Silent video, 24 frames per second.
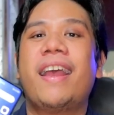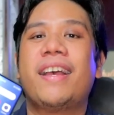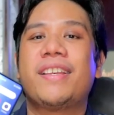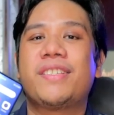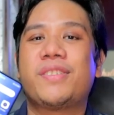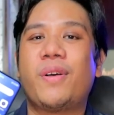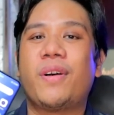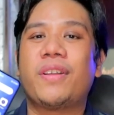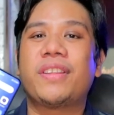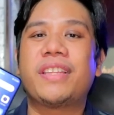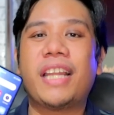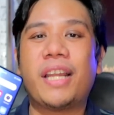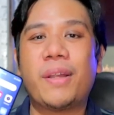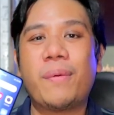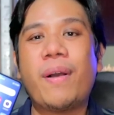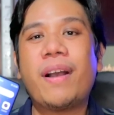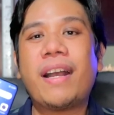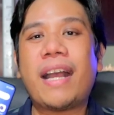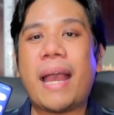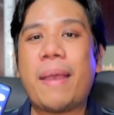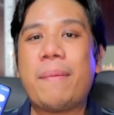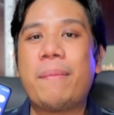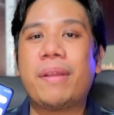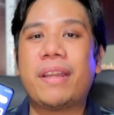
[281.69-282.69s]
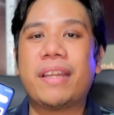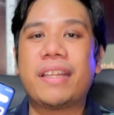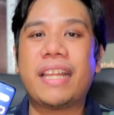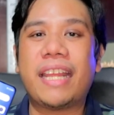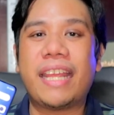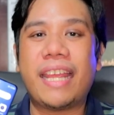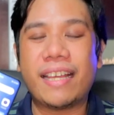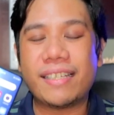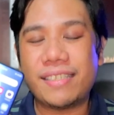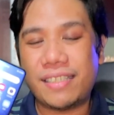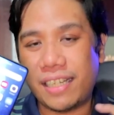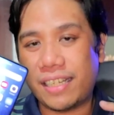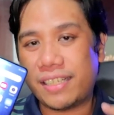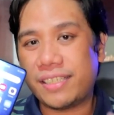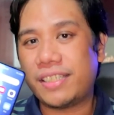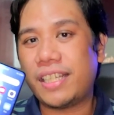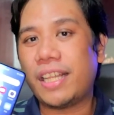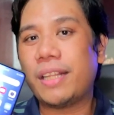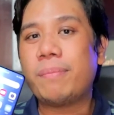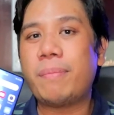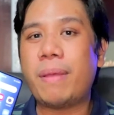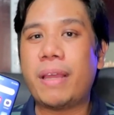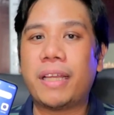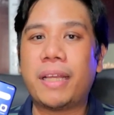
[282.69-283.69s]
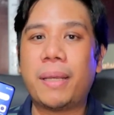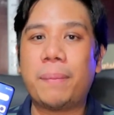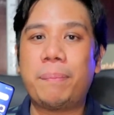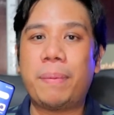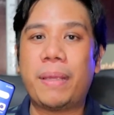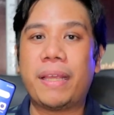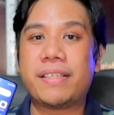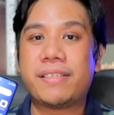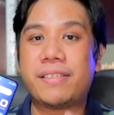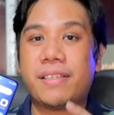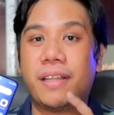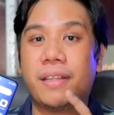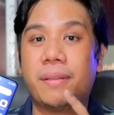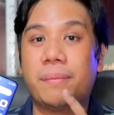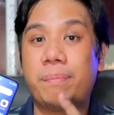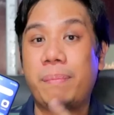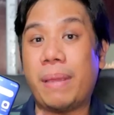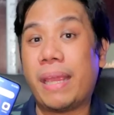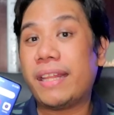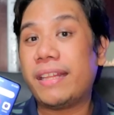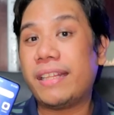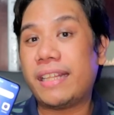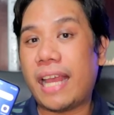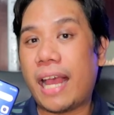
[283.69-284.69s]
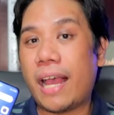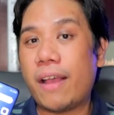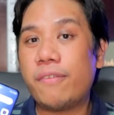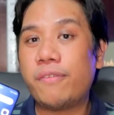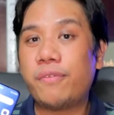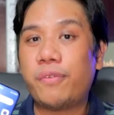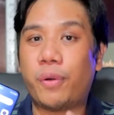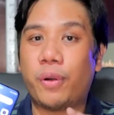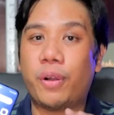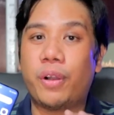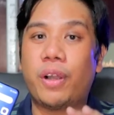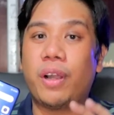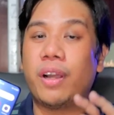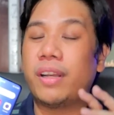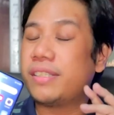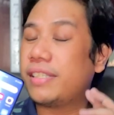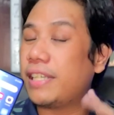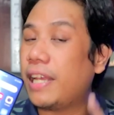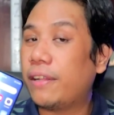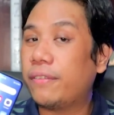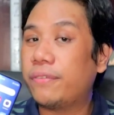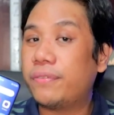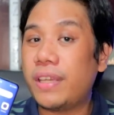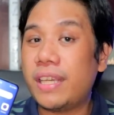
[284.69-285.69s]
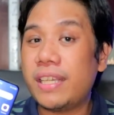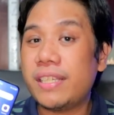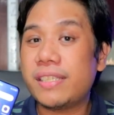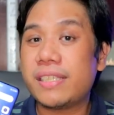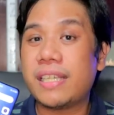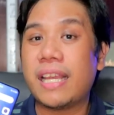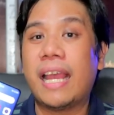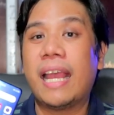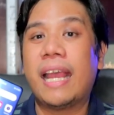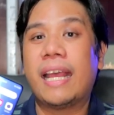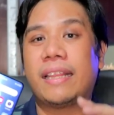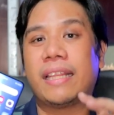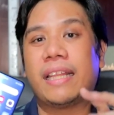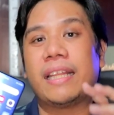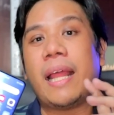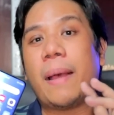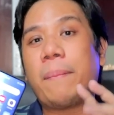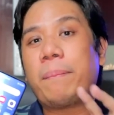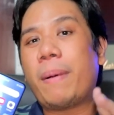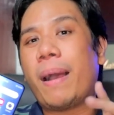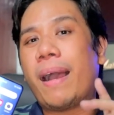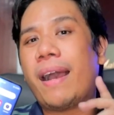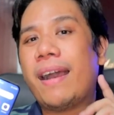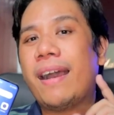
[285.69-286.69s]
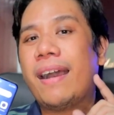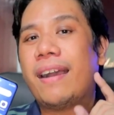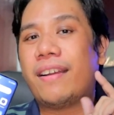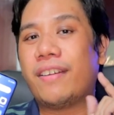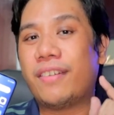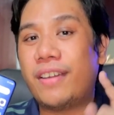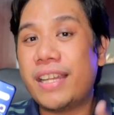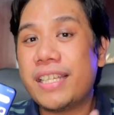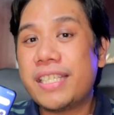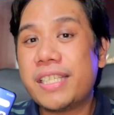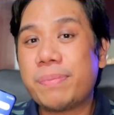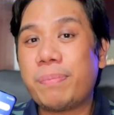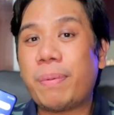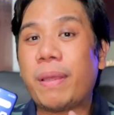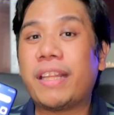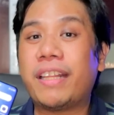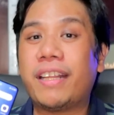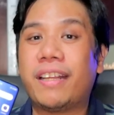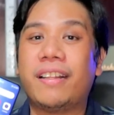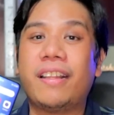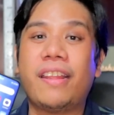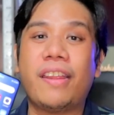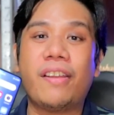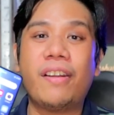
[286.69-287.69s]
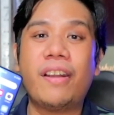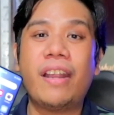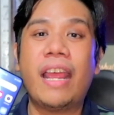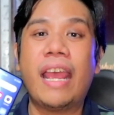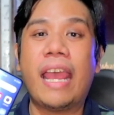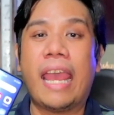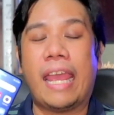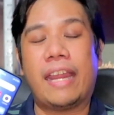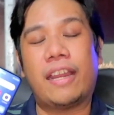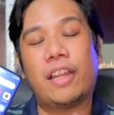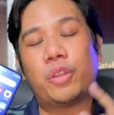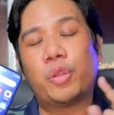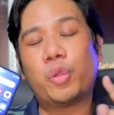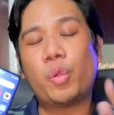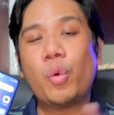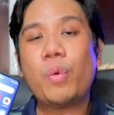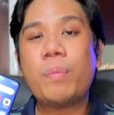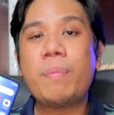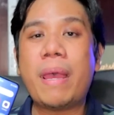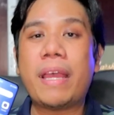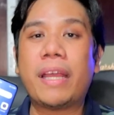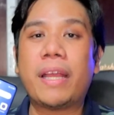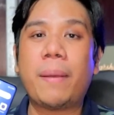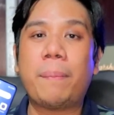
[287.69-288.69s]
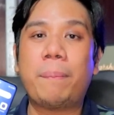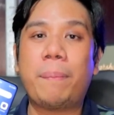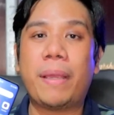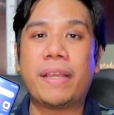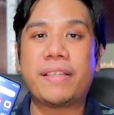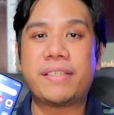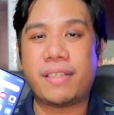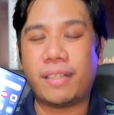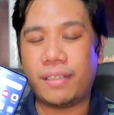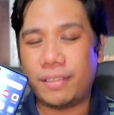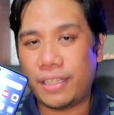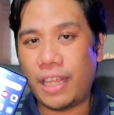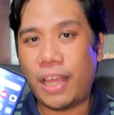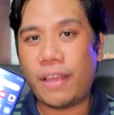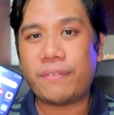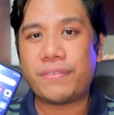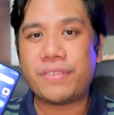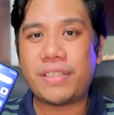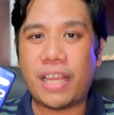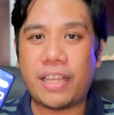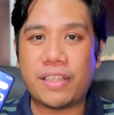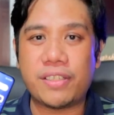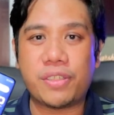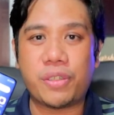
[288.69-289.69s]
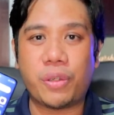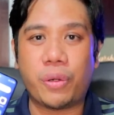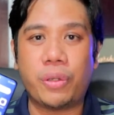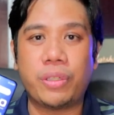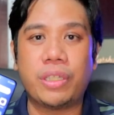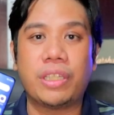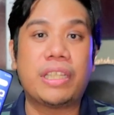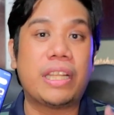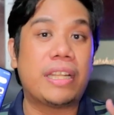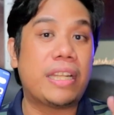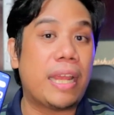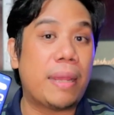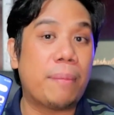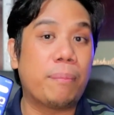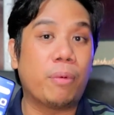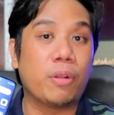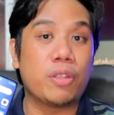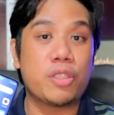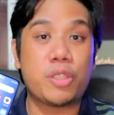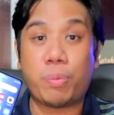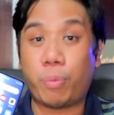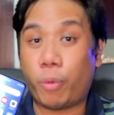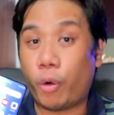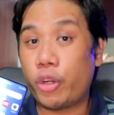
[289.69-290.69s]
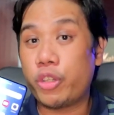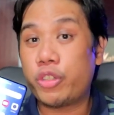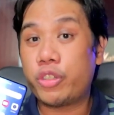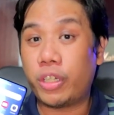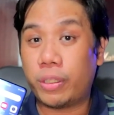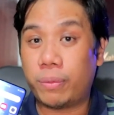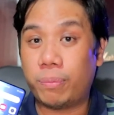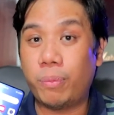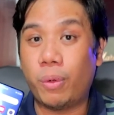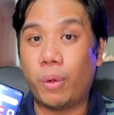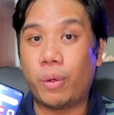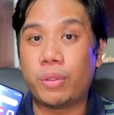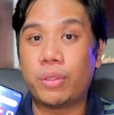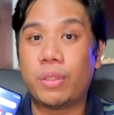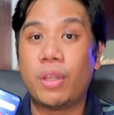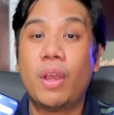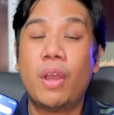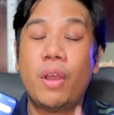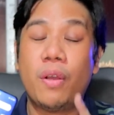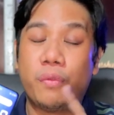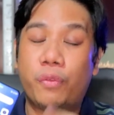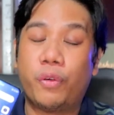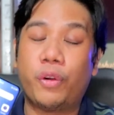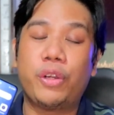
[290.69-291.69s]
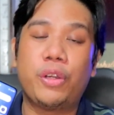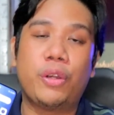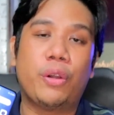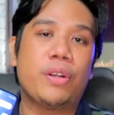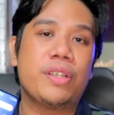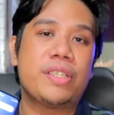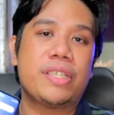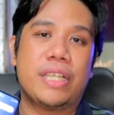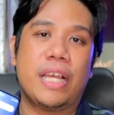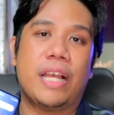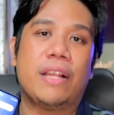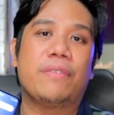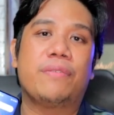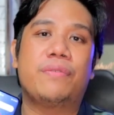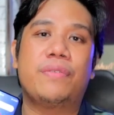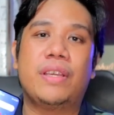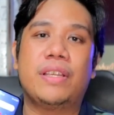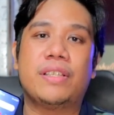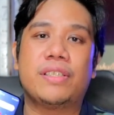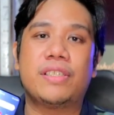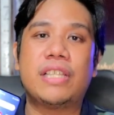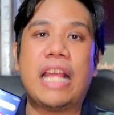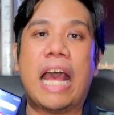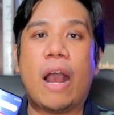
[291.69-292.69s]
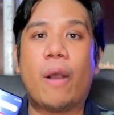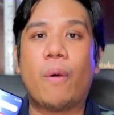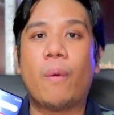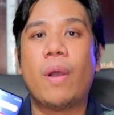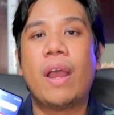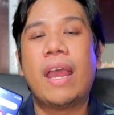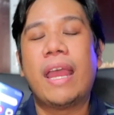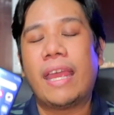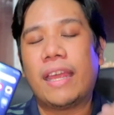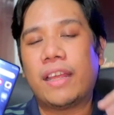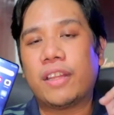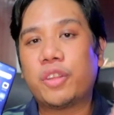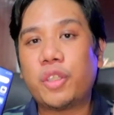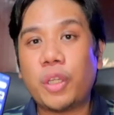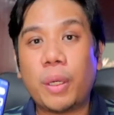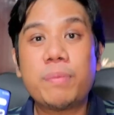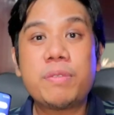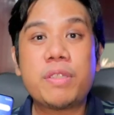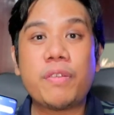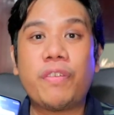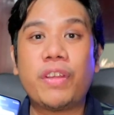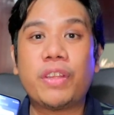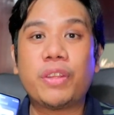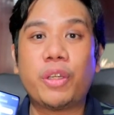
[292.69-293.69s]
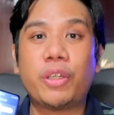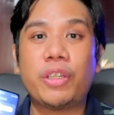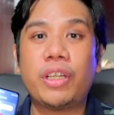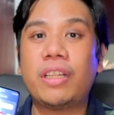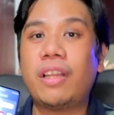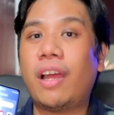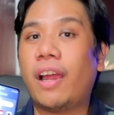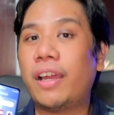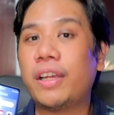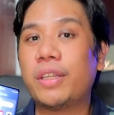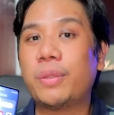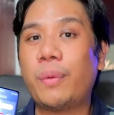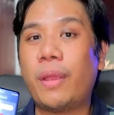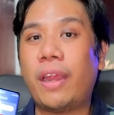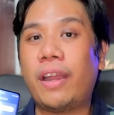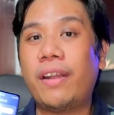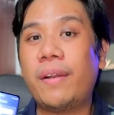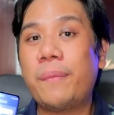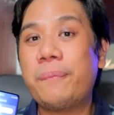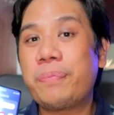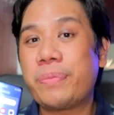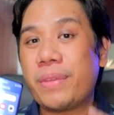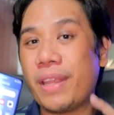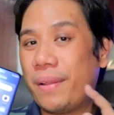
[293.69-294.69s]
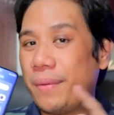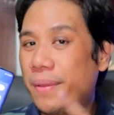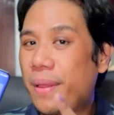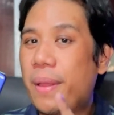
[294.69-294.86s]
So, ang dalawang camera na yan, 16 megapixel main cam for selfies na napaka-crisp and clear, and a 2 megapixel depth sensor that enables portrait mode for your selfies. Now, in terms of internal hardware,